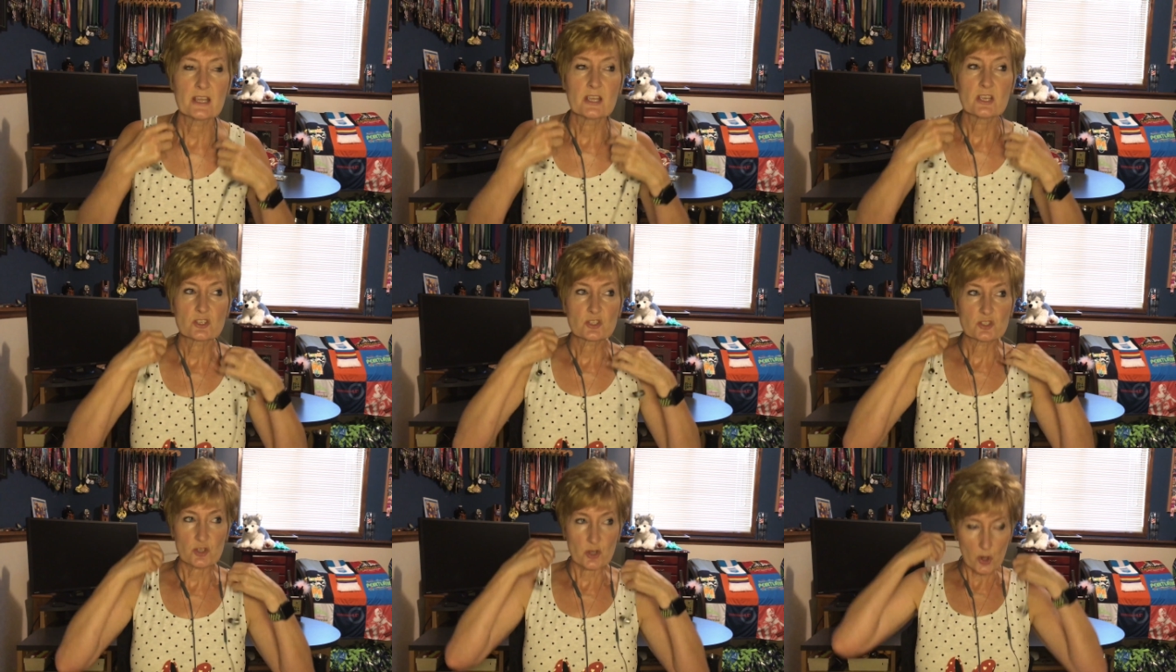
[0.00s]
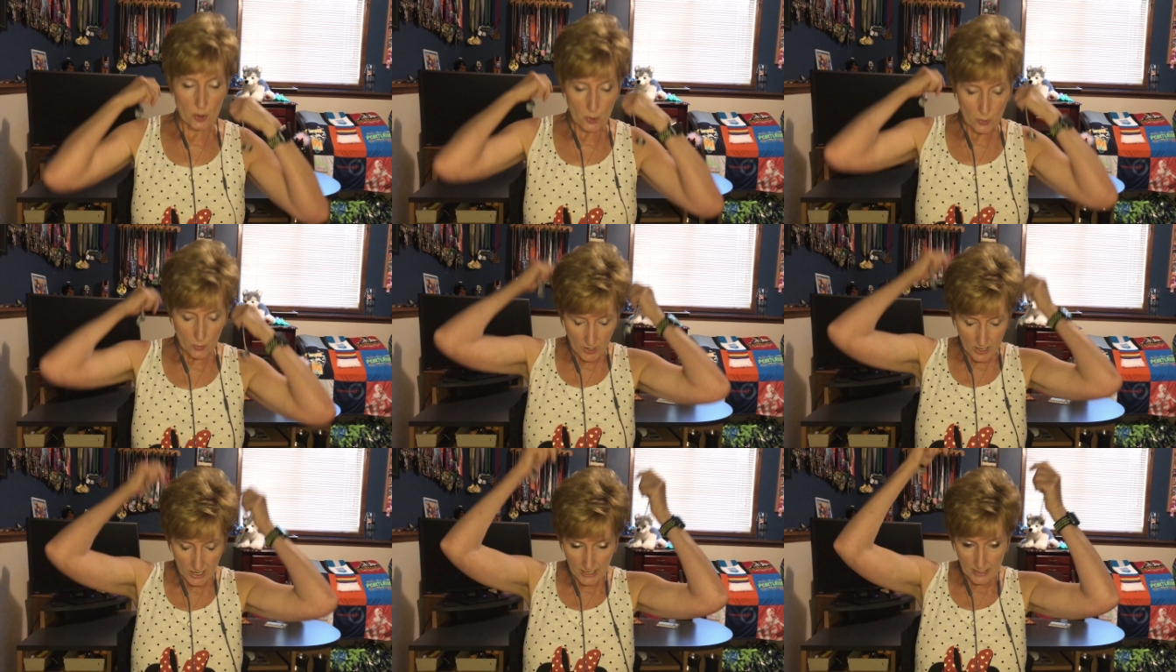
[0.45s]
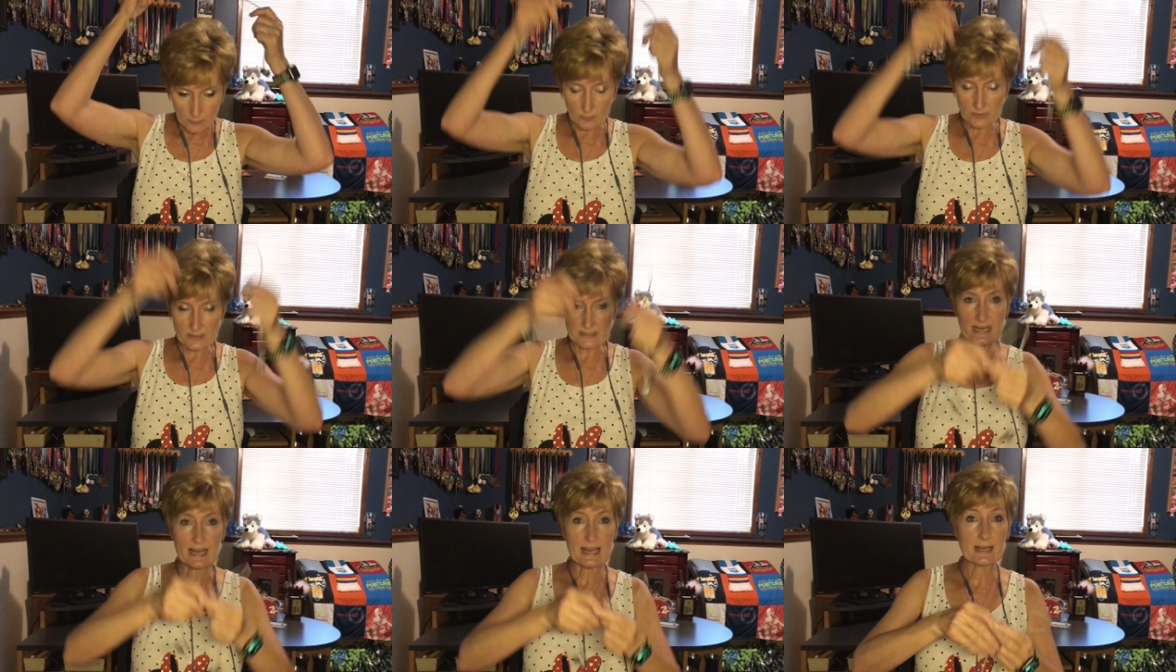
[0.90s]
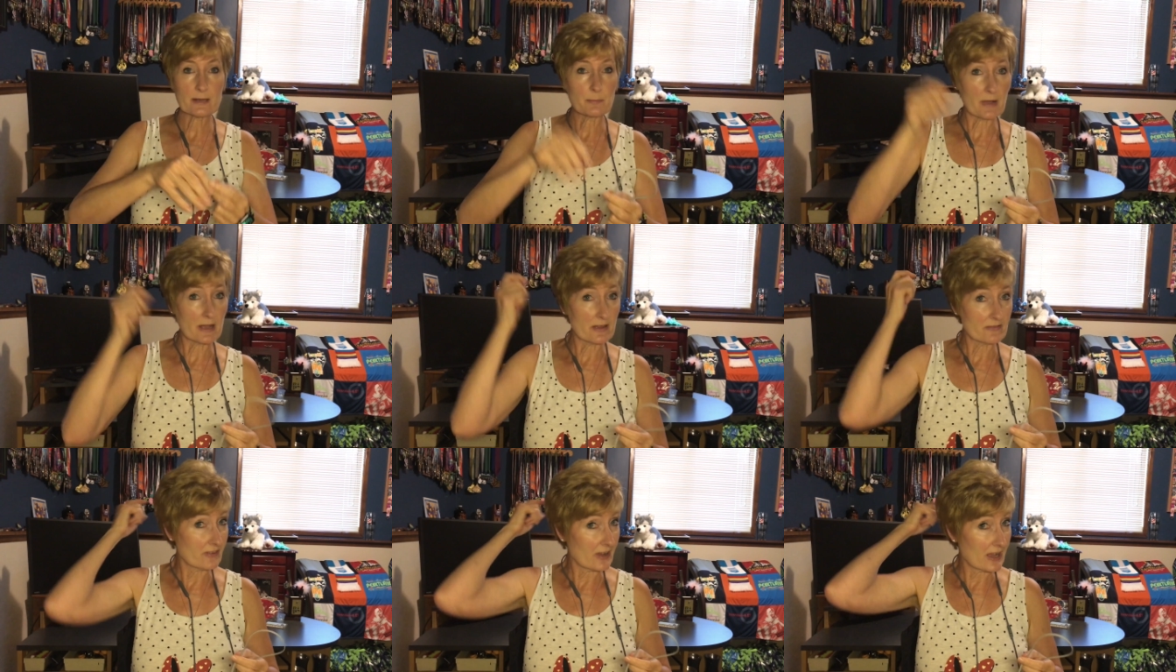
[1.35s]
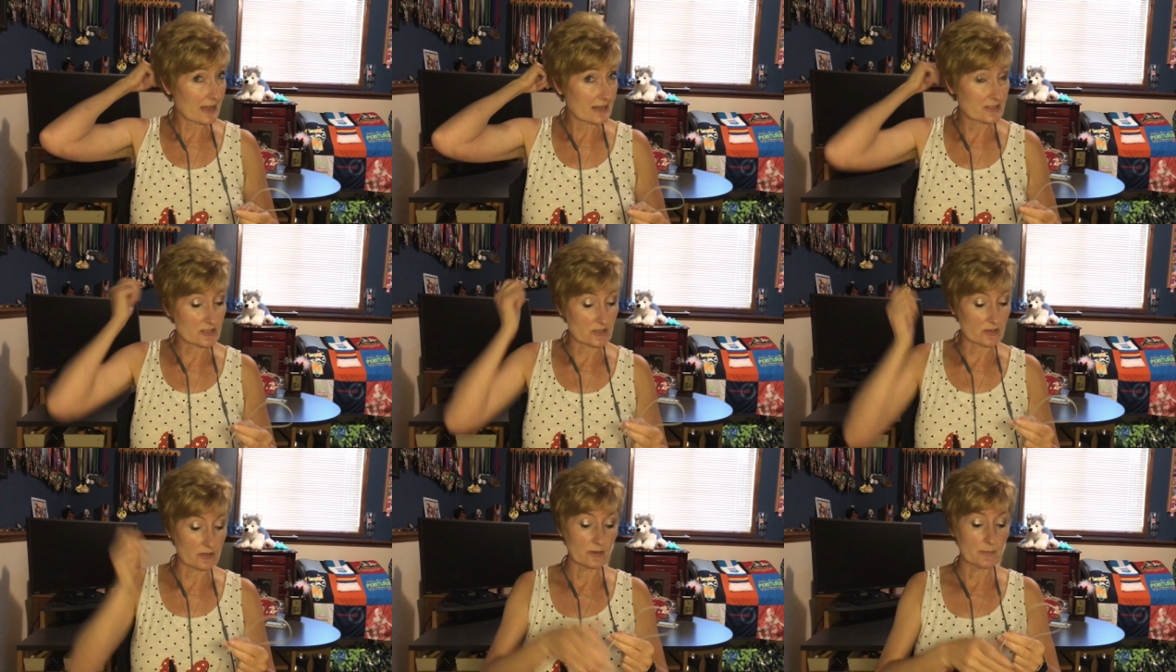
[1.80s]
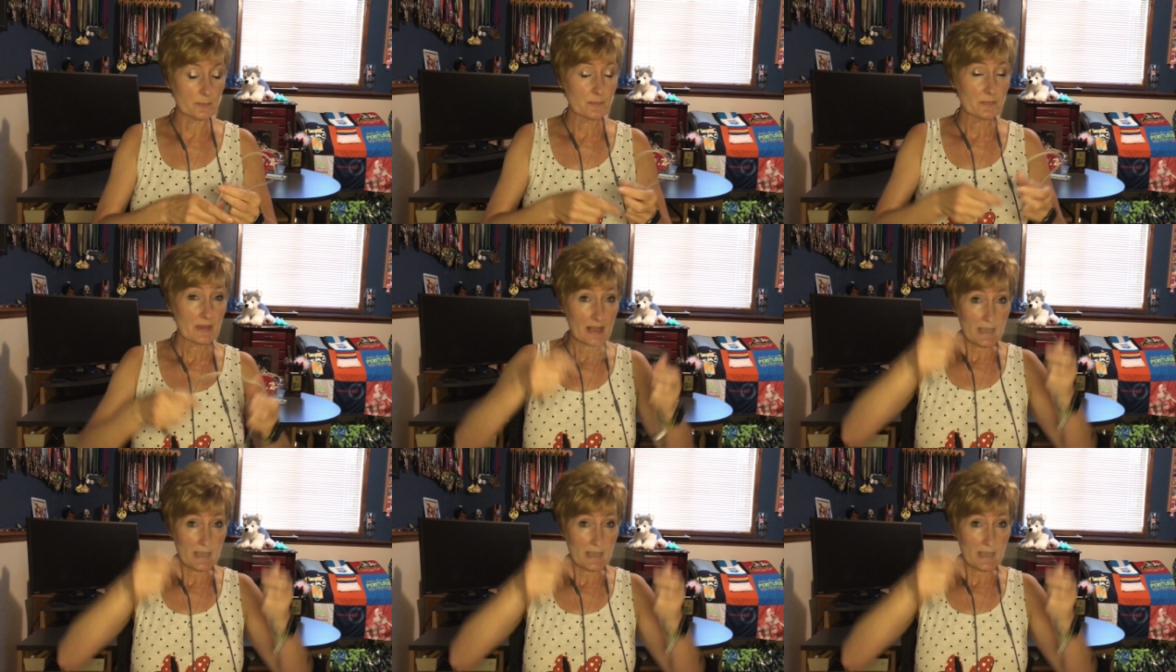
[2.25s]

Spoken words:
So I would take my visor